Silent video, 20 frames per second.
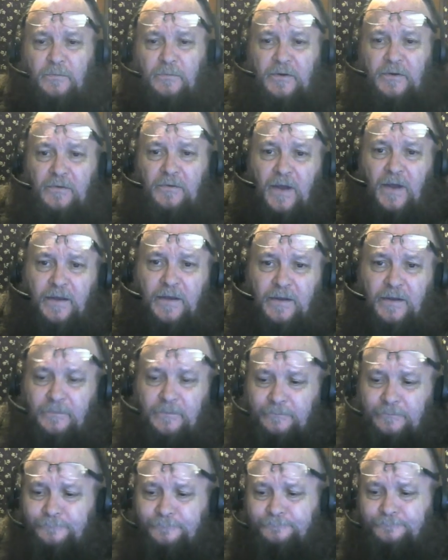Dragon.
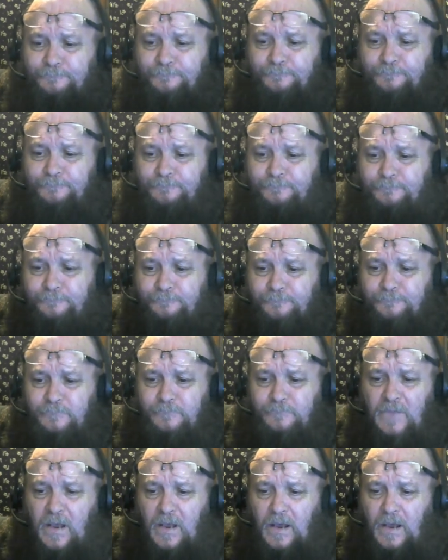
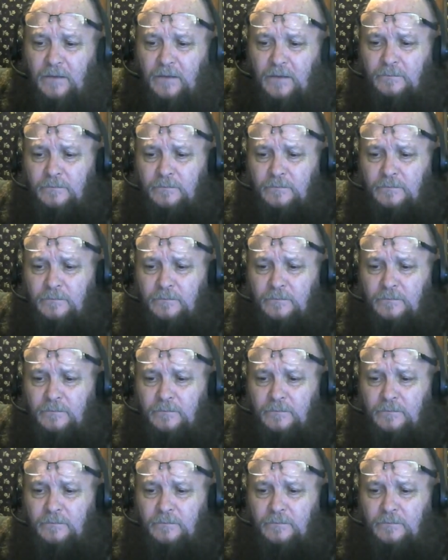Nah,